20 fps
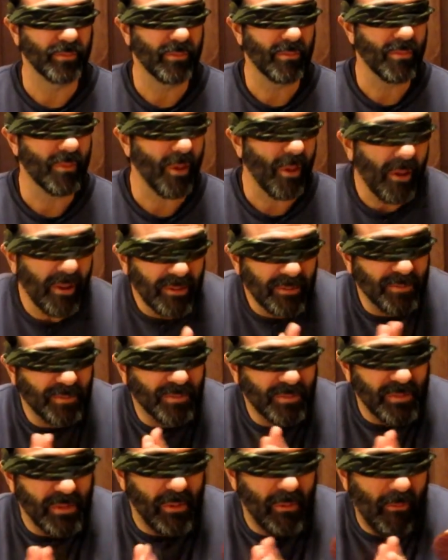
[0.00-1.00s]
What
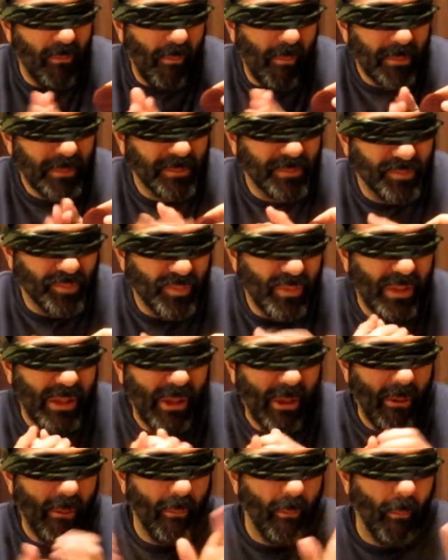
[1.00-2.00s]
is this
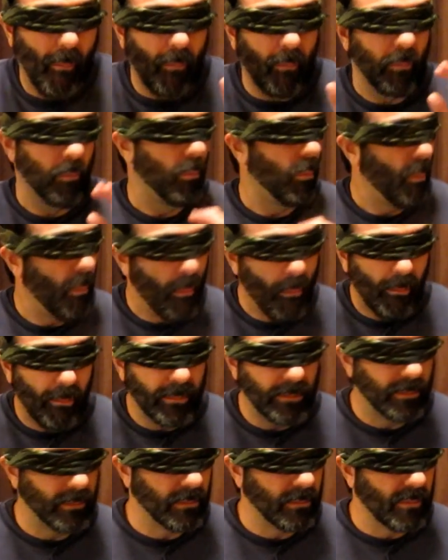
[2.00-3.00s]
one? Oh,
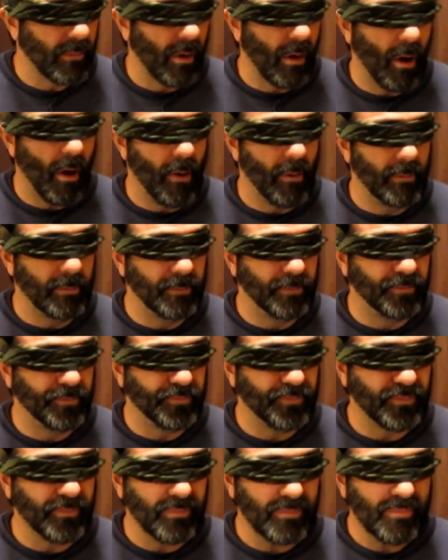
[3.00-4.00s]
nice one, Dad. You almost
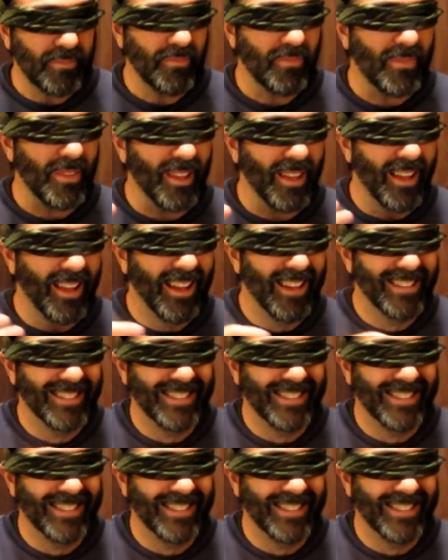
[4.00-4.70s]
knocked that out of my hand.